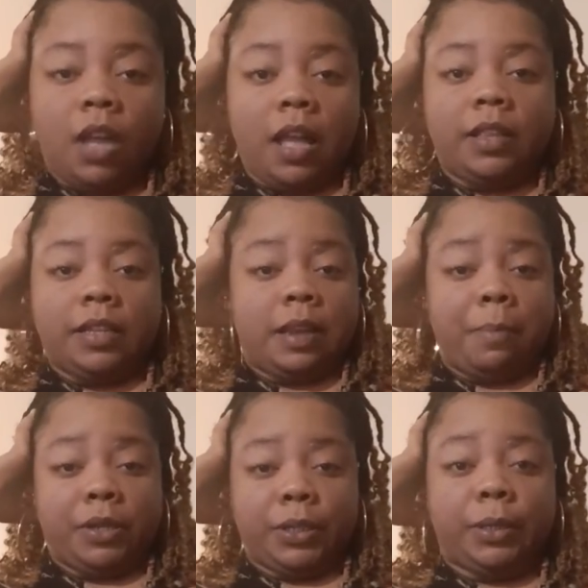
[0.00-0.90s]
That's not
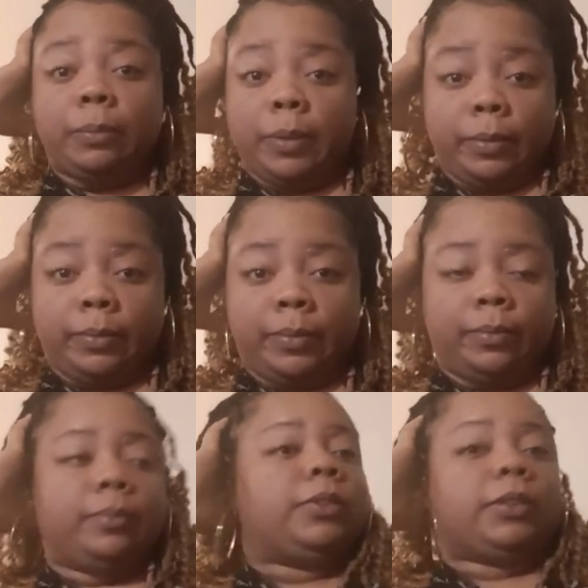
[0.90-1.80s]
my job. I don't want
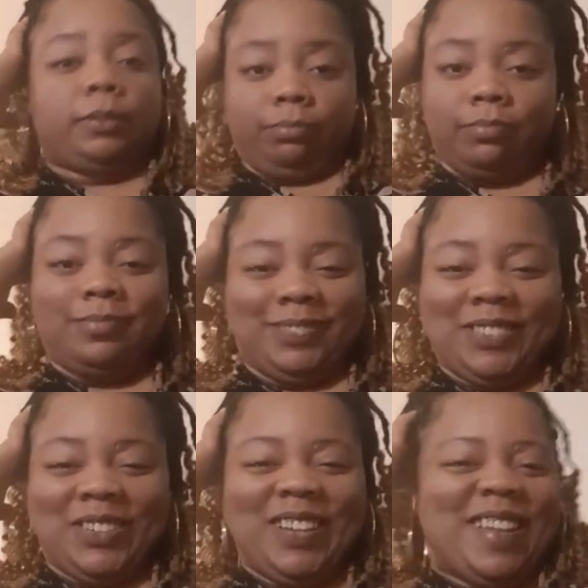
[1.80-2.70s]
just you
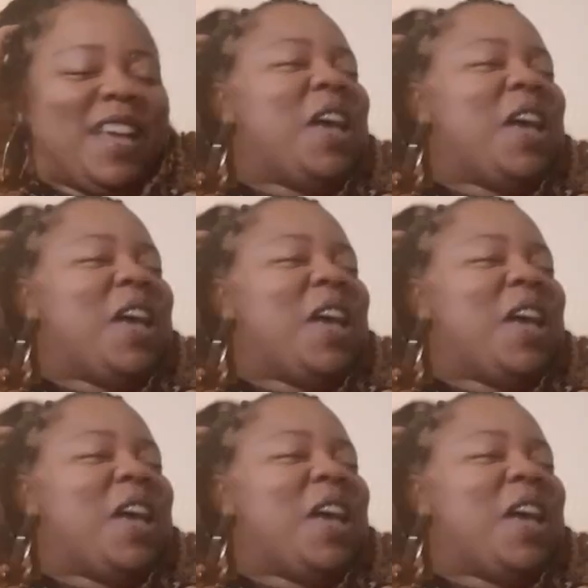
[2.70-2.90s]
know.